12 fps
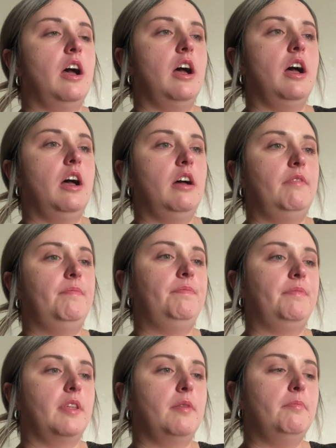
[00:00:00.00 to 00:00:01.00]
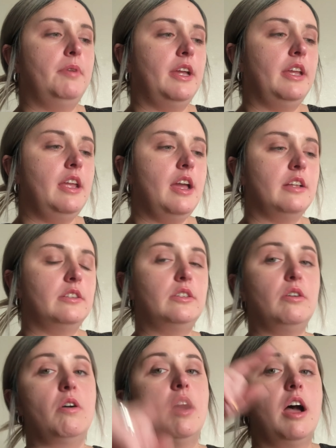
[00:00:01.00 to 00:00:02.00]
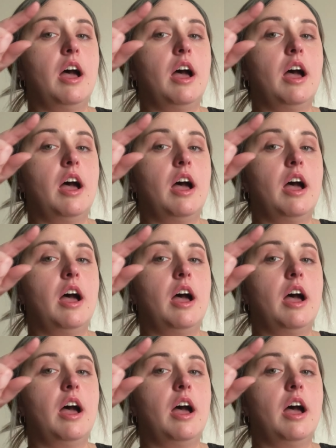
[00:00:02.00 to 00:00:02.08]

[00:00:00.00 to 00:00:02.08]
Um, but yeah, so